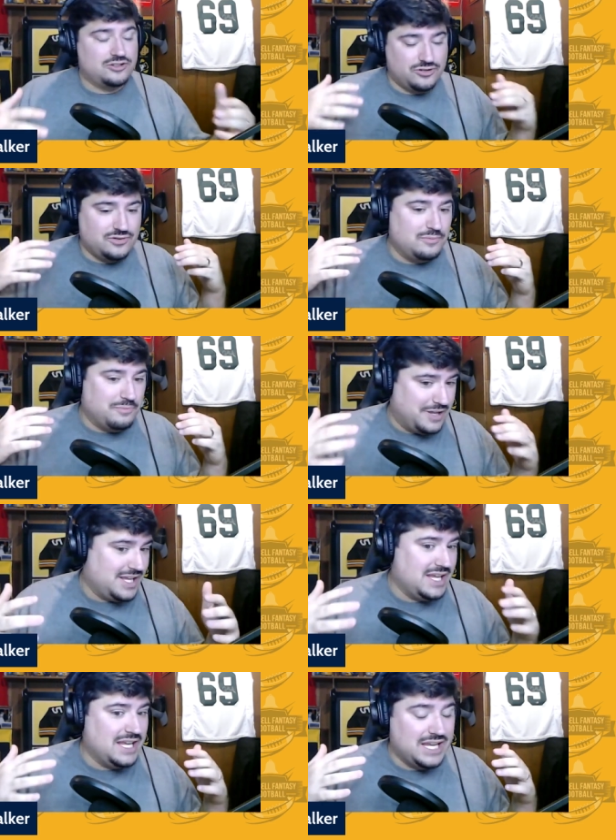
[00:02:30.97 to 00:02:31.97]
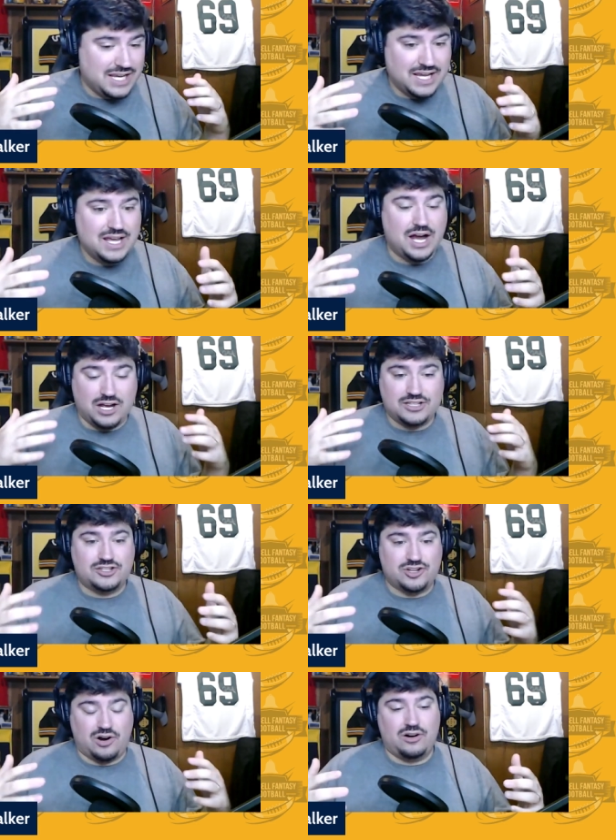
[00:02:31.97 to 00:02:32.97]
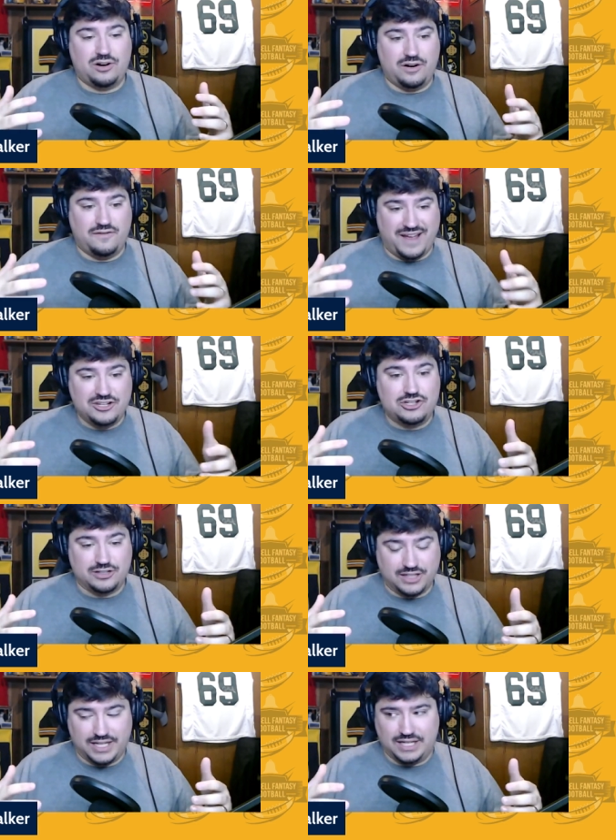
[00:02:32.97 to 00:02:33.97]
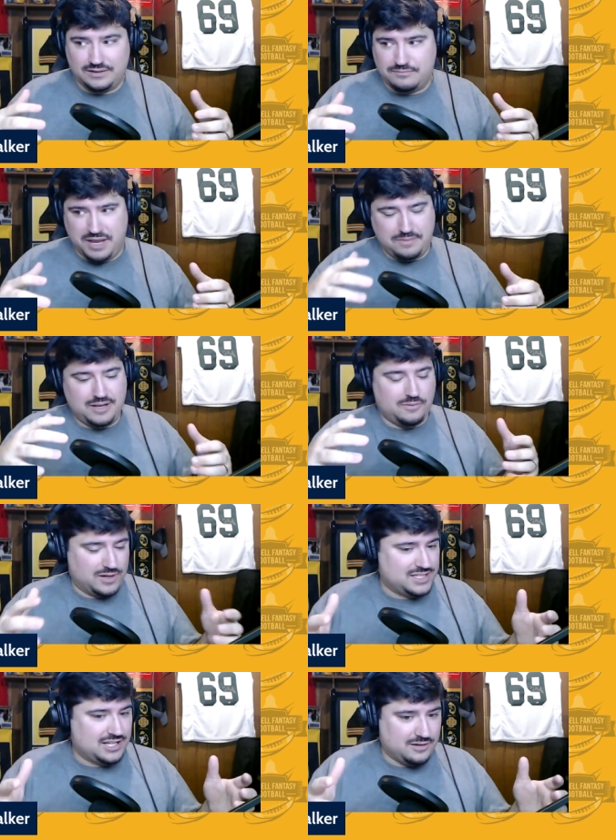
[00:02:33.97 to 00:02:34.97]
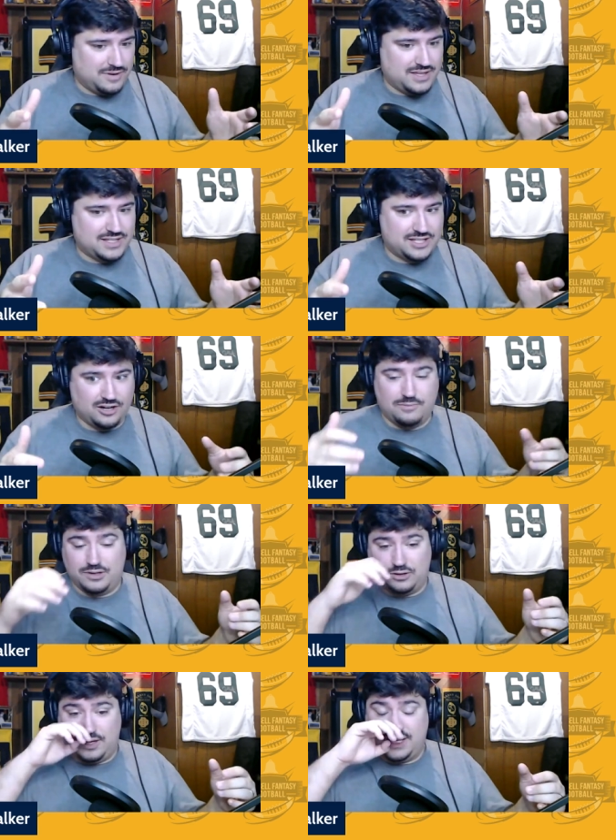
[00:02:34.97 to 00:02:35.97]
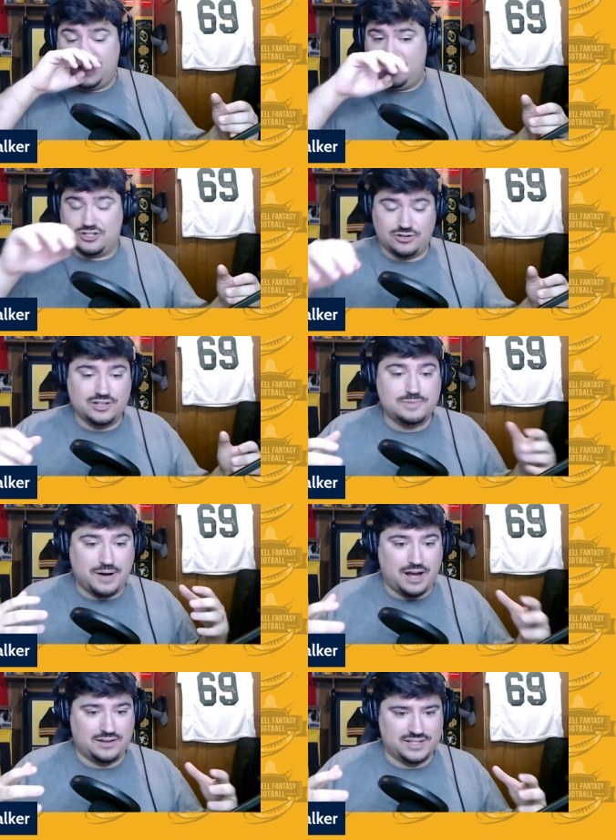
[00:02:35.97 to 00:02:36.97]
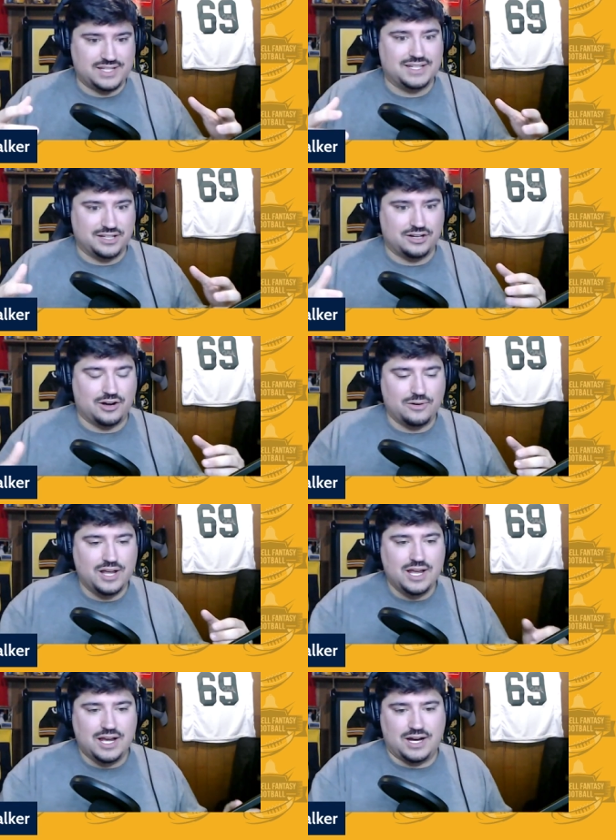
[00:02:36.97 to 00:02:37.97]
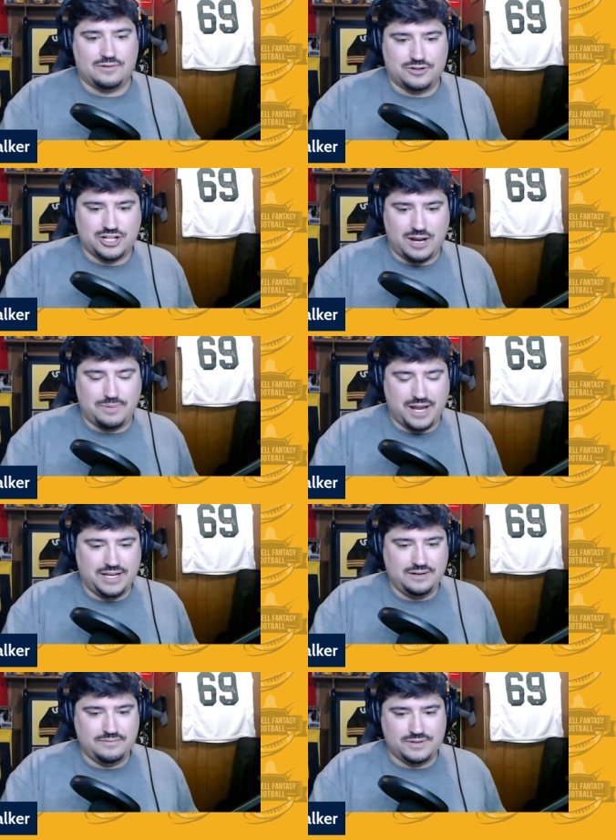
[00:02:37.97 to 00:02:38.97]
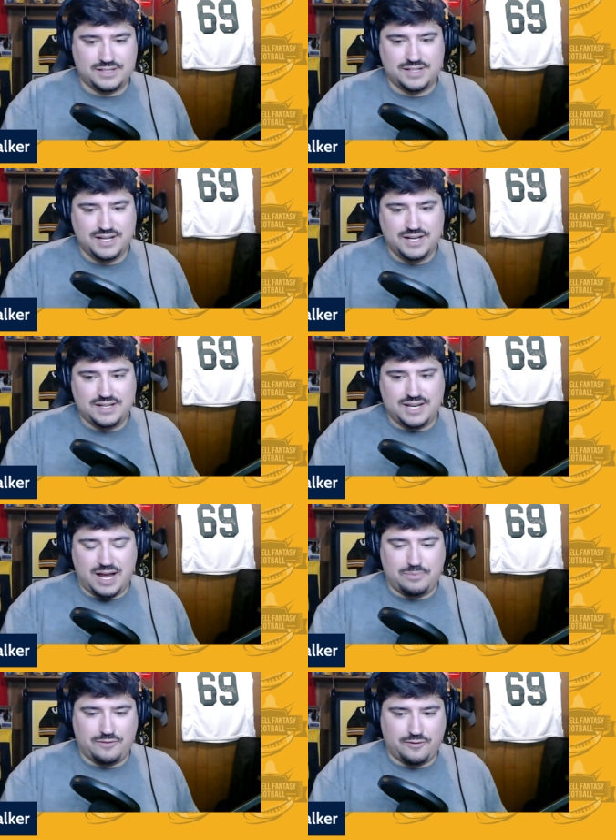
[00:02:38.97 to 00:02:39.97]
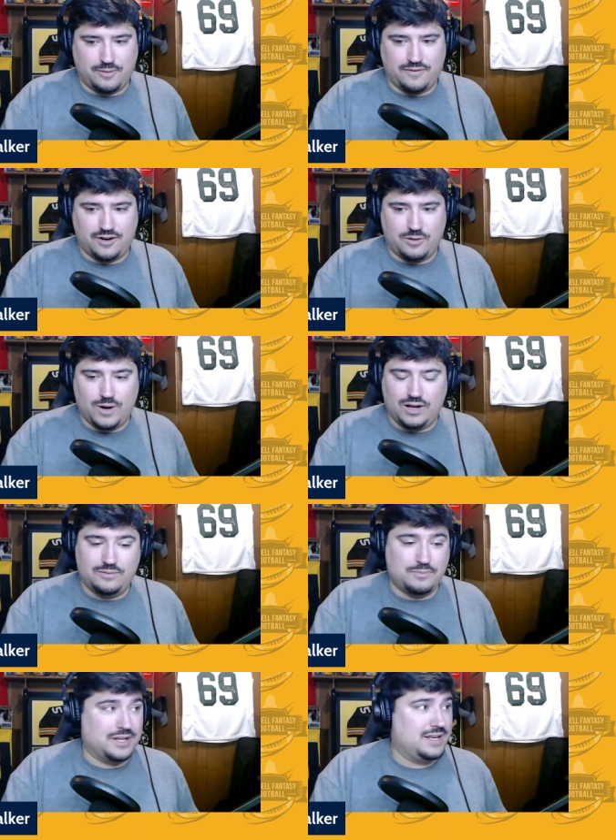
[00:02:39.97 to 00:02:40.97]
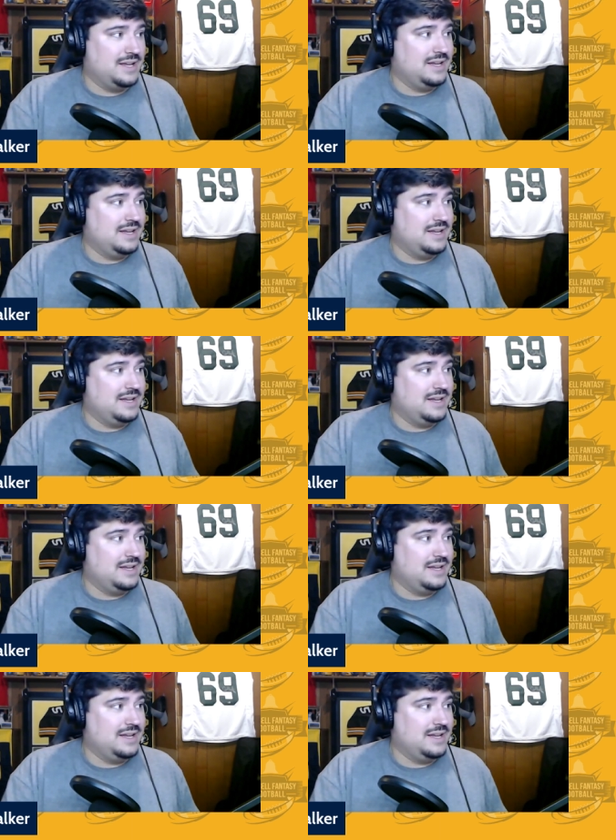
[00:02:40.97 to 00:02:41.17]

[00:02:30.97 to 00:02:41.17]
to be a starter eventually. Maybe it wasn't going to be this year, but look at the insurance policy. You know, uh, Rashad Penny was not performing very well, but